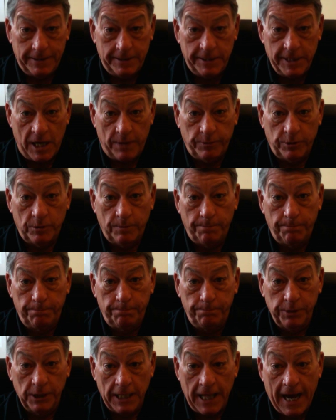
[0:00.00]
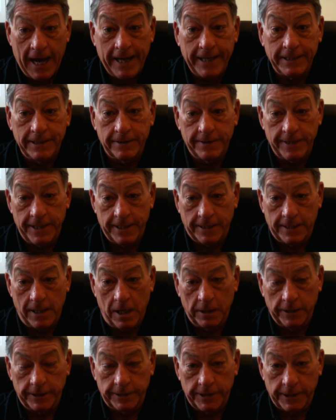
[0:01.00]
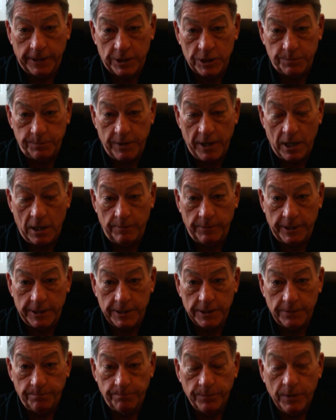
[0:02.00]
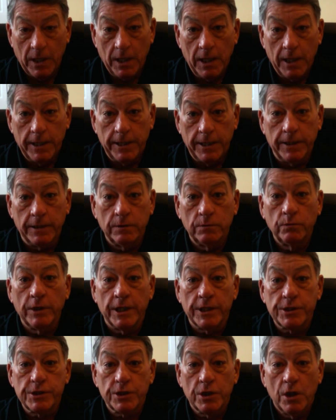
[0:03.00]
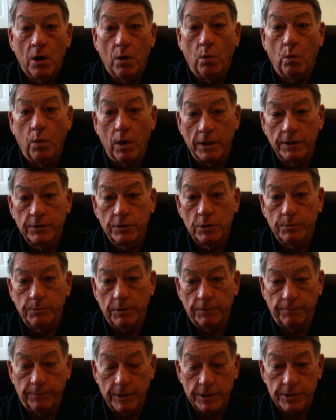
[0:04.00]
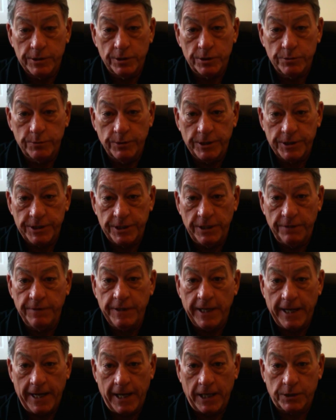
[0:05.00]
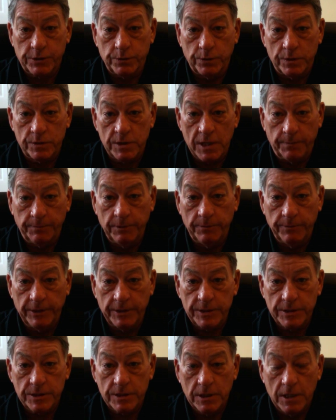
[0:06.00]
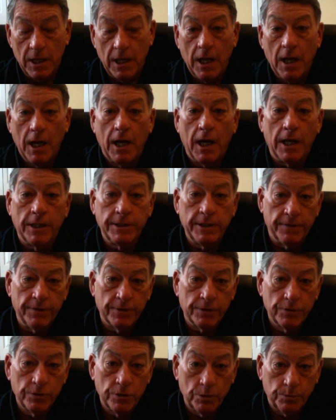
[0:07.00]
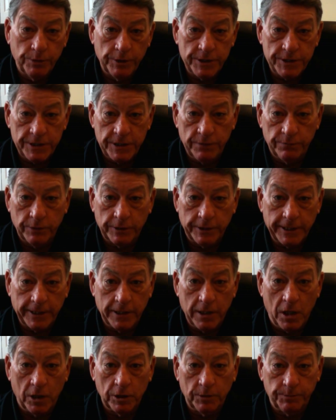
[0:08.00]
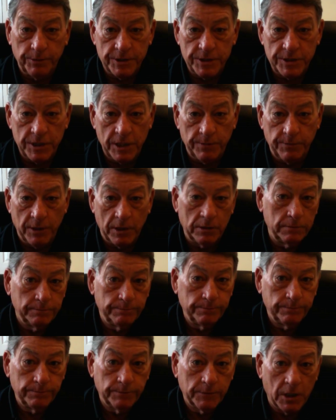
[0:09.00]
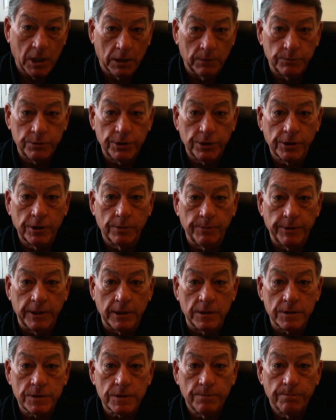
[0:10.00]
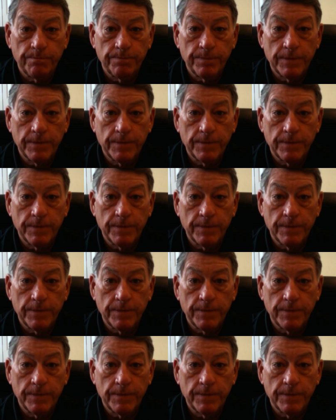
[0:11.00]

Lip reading: double-blind, they call it, experiment in which one group of prisoners received the actual supplements, another group received what they call a placebo, call them sugar pills.